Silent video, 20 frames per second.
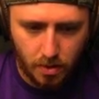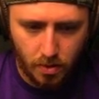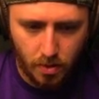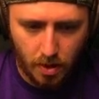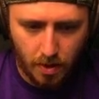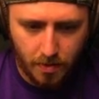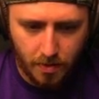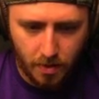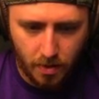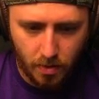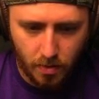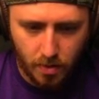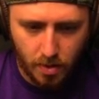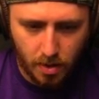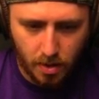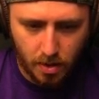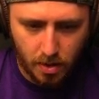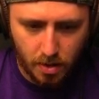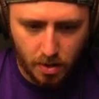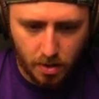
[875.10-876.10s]
I think you
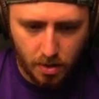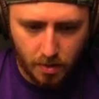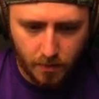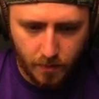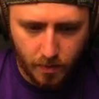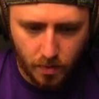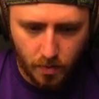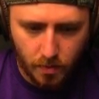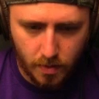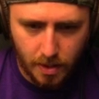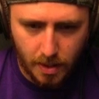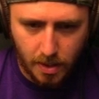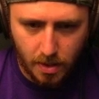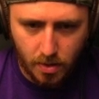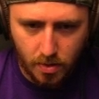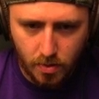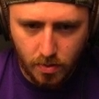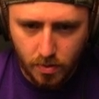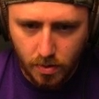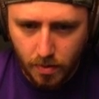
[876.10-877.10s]
can, if you go
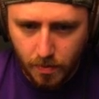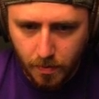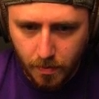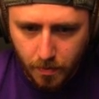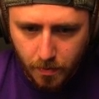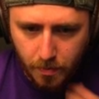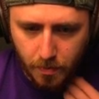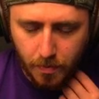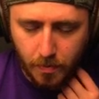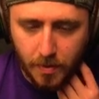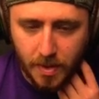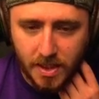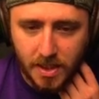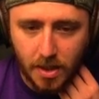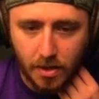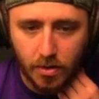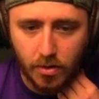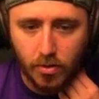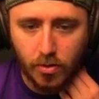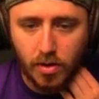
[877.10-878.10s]
down,
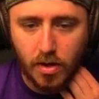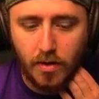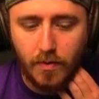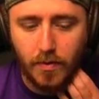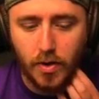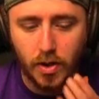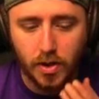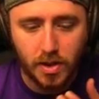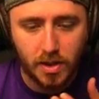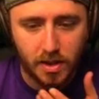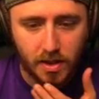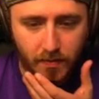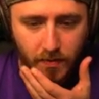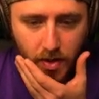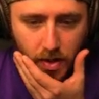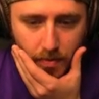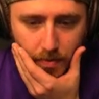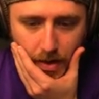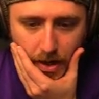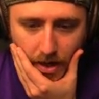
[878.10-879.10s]
material conversion at the
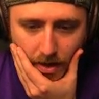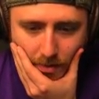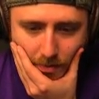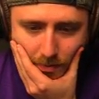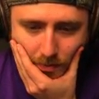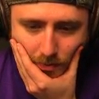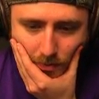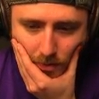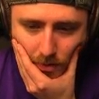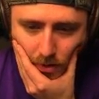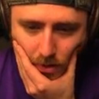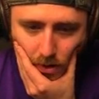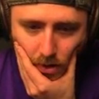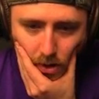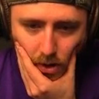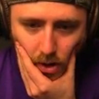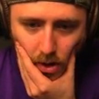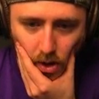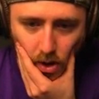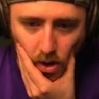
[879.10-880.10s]
very bottom,
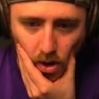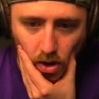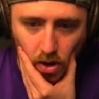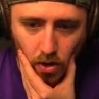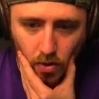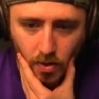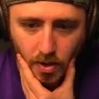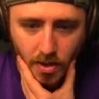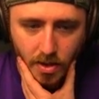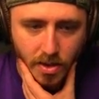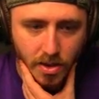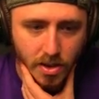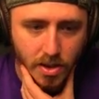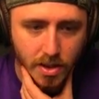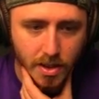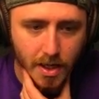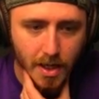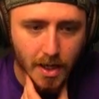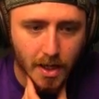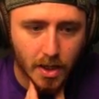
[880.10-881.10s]
you can
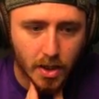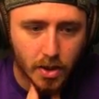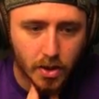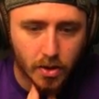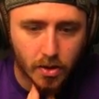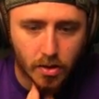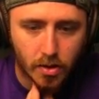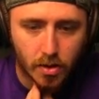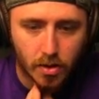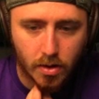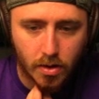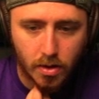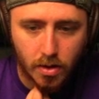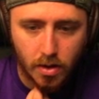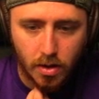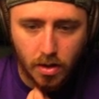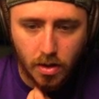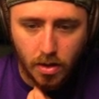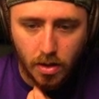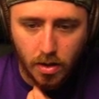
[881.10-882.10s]
take
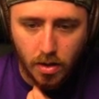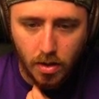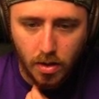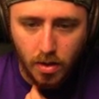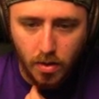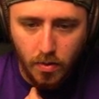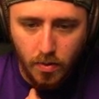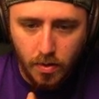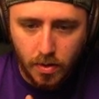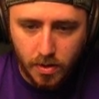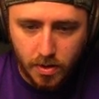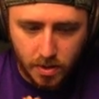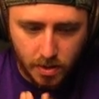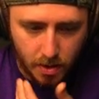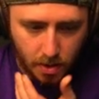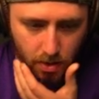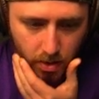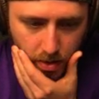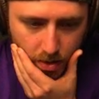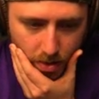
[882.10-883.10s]
your, let's
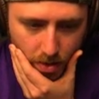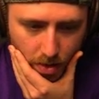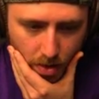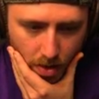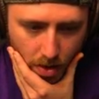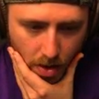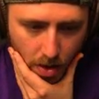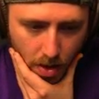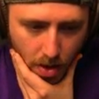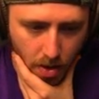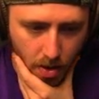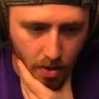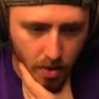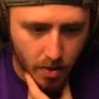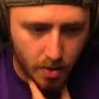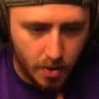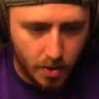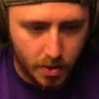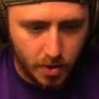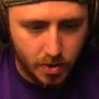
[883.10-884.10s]
see.
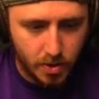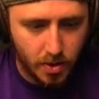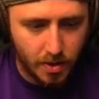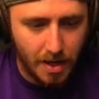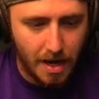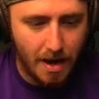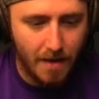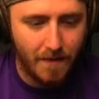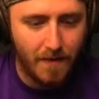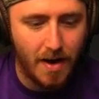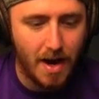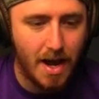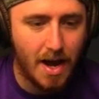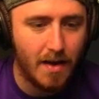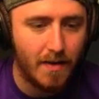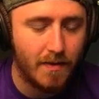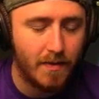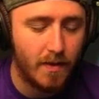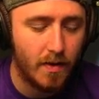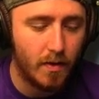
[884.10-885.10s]
So yeah, if I
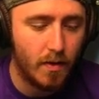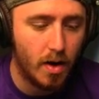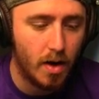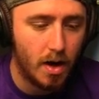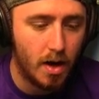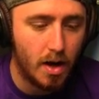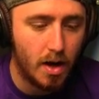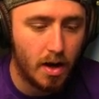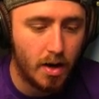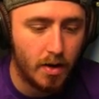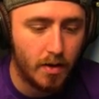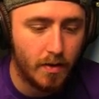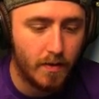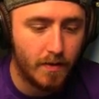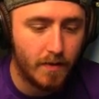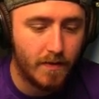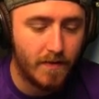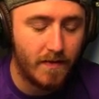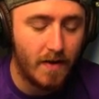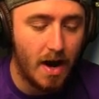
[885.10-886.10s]
have
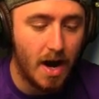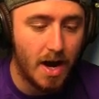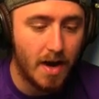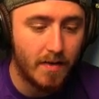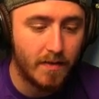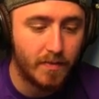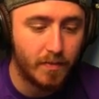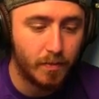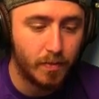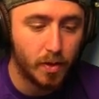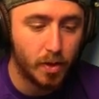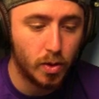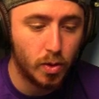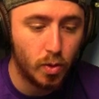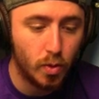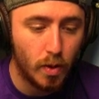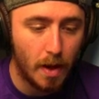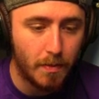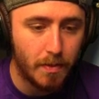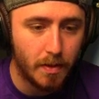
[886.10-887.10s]
5 blue
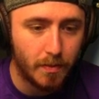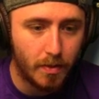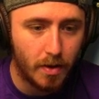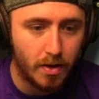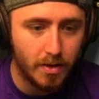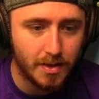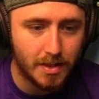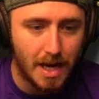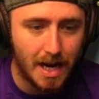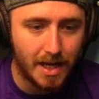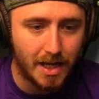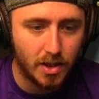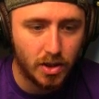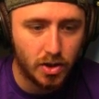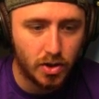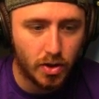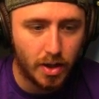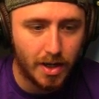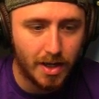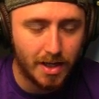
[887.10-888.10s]
weapon parts, I can
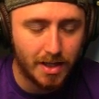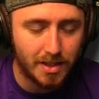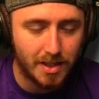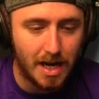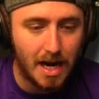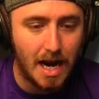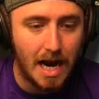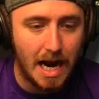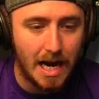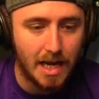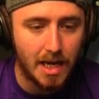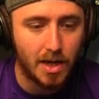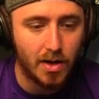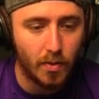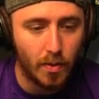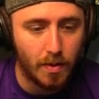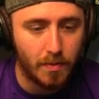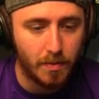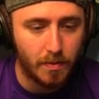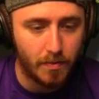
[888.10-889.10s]
trade it into high-end
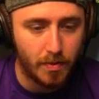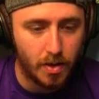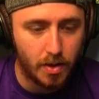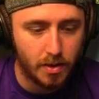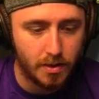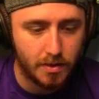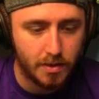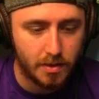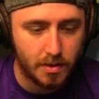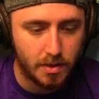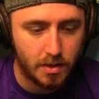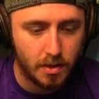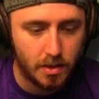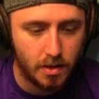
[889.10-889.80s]
weapon parts.